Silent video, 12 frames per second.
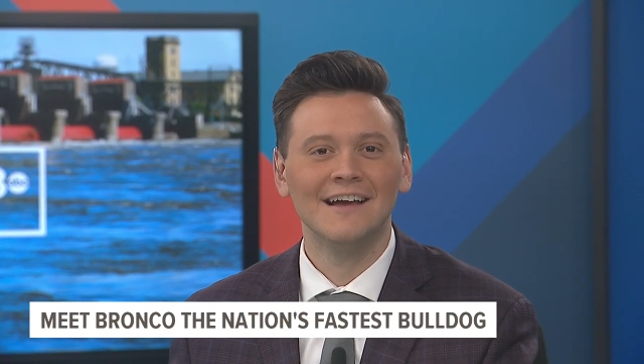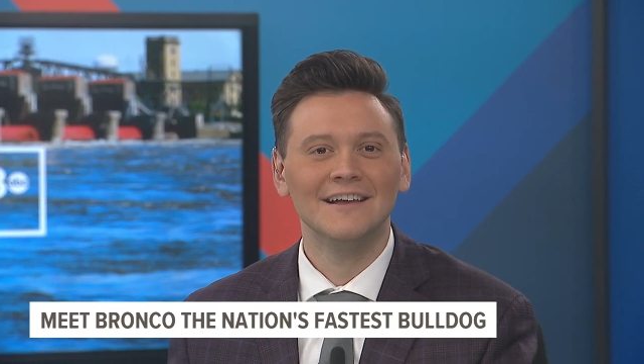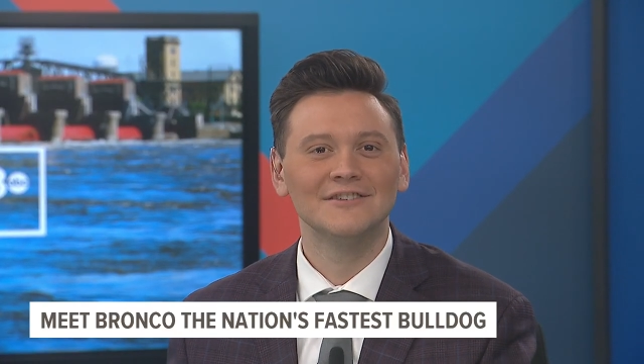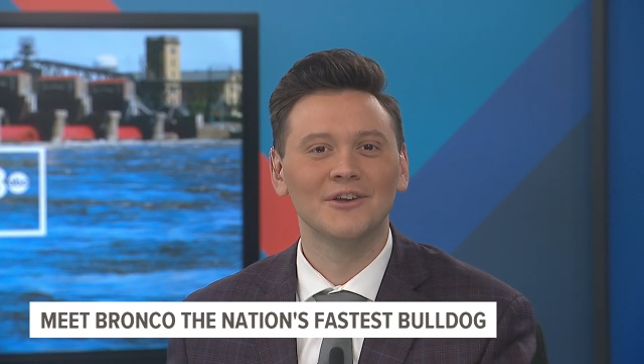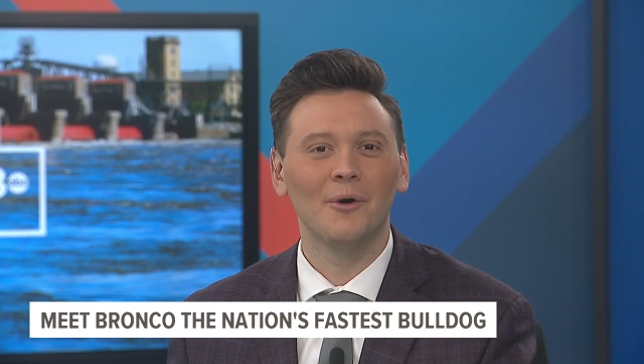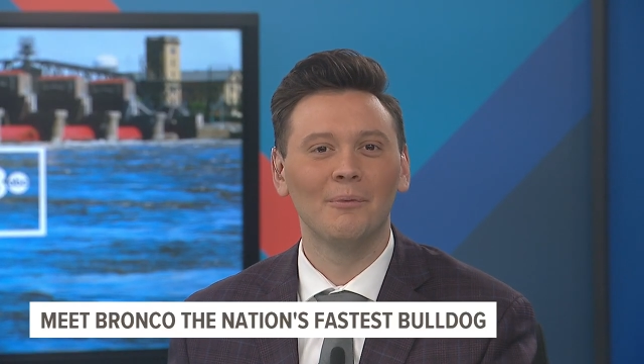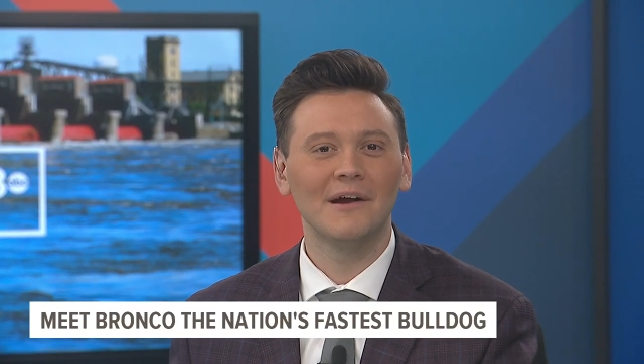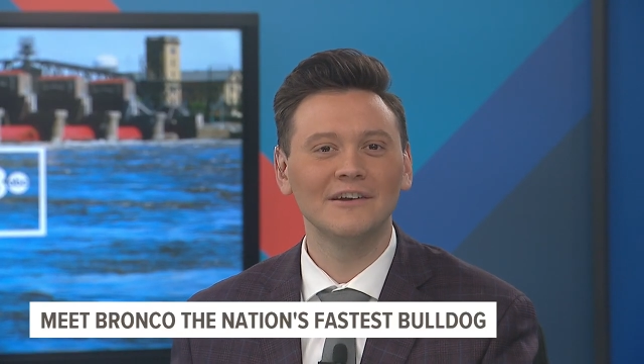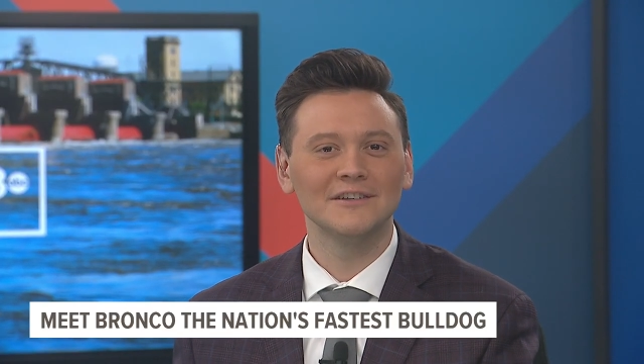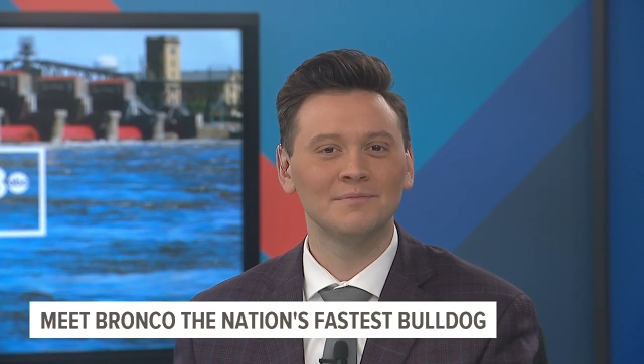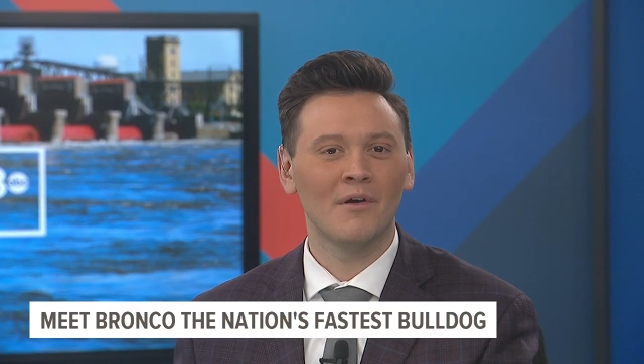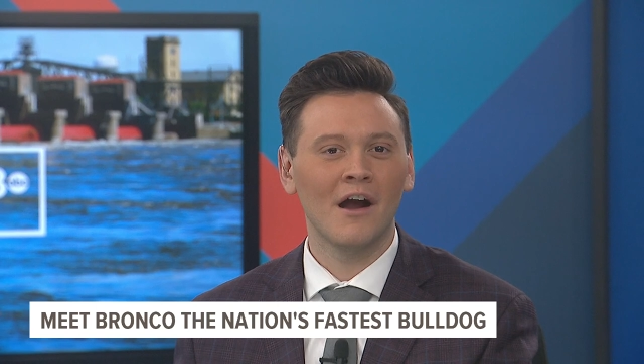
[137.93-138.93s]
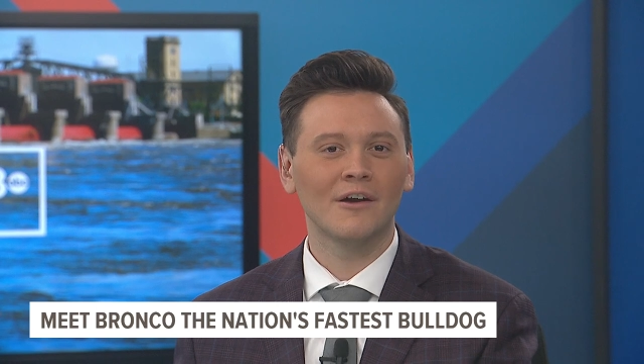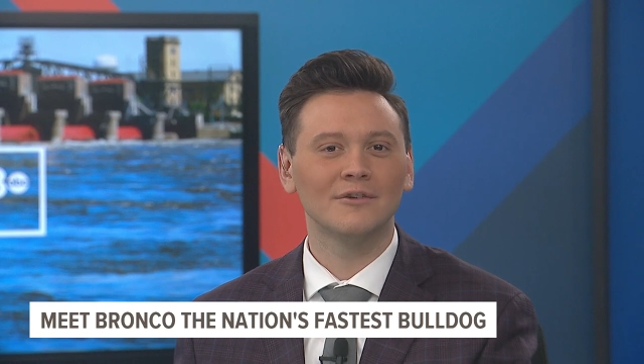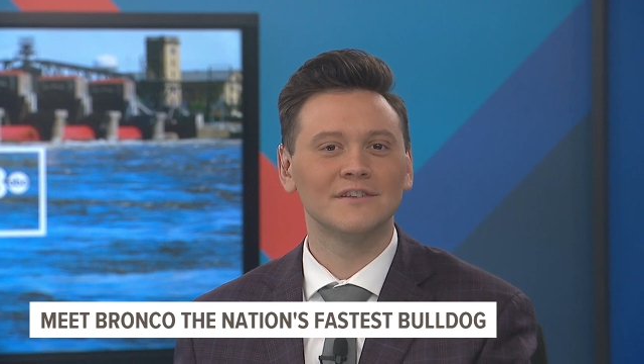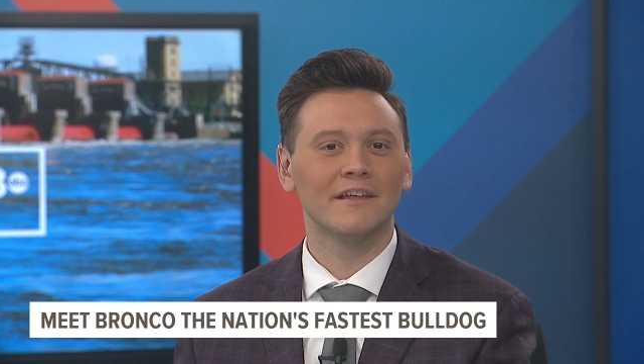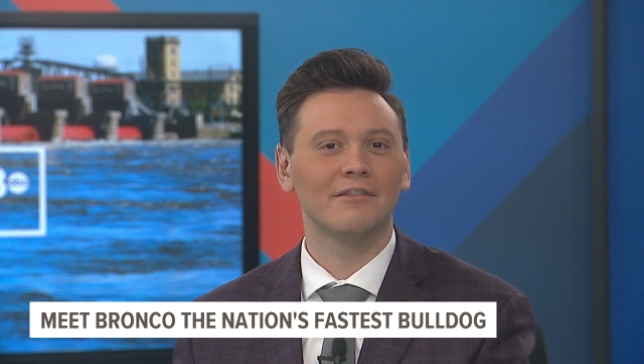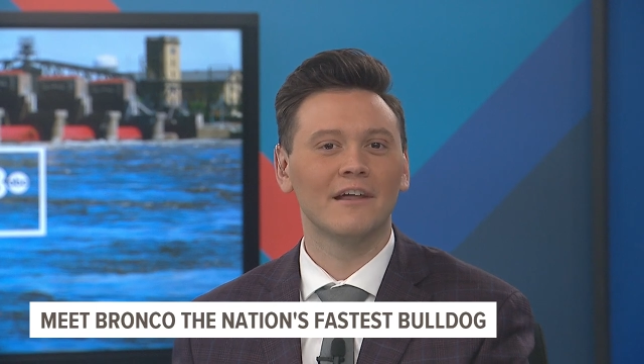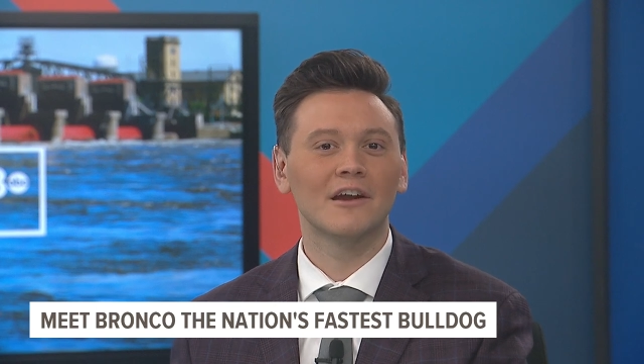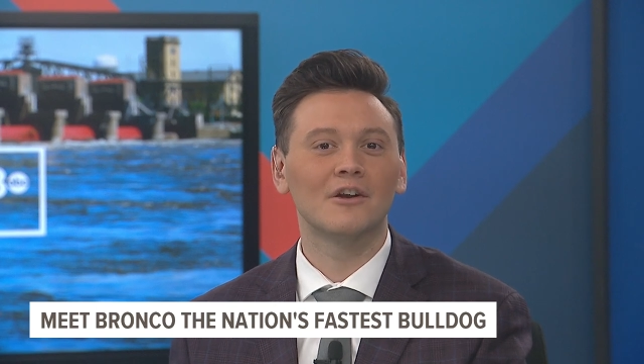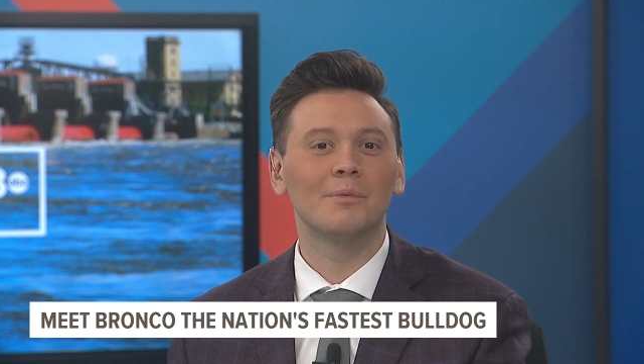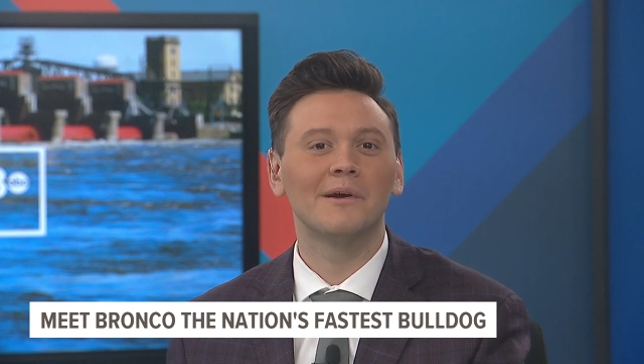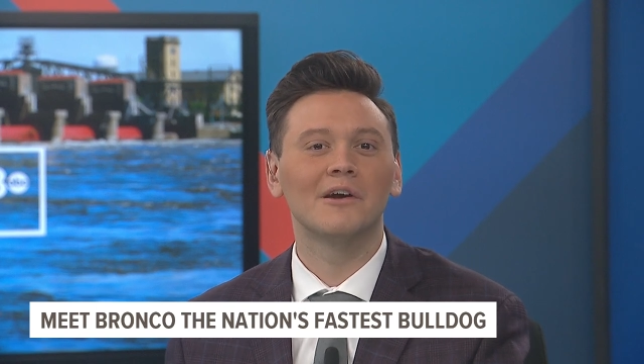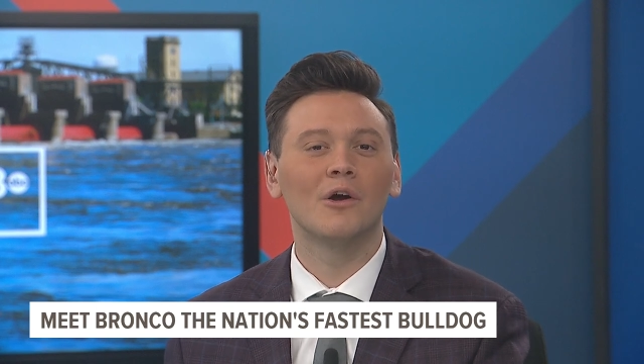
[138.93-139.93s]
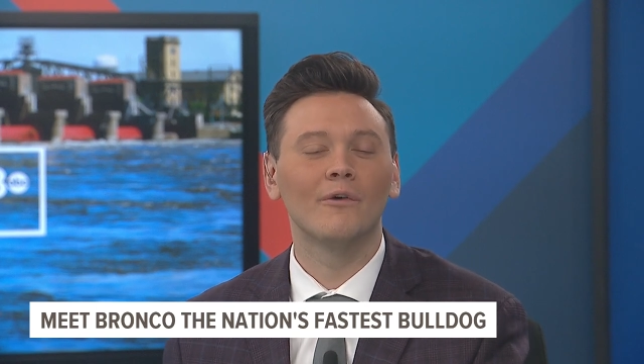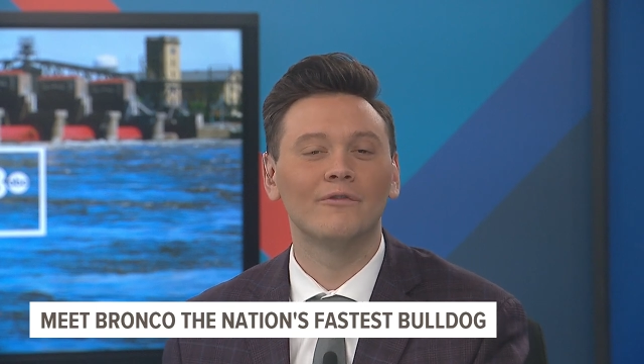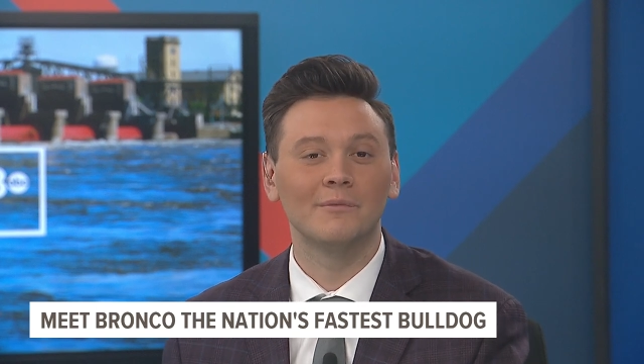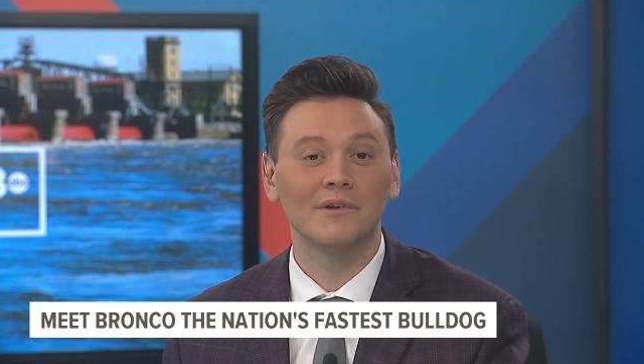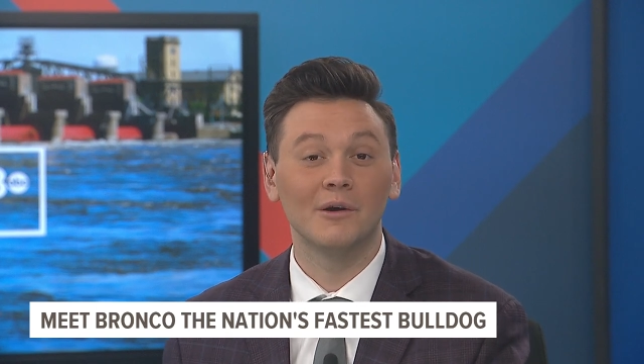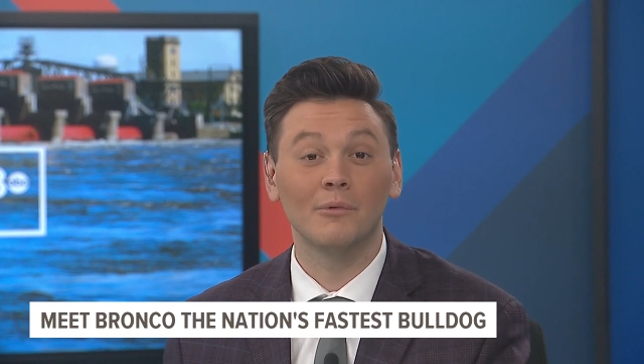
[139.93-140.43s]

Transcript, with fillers: So where does Bronco's athletic career go from here?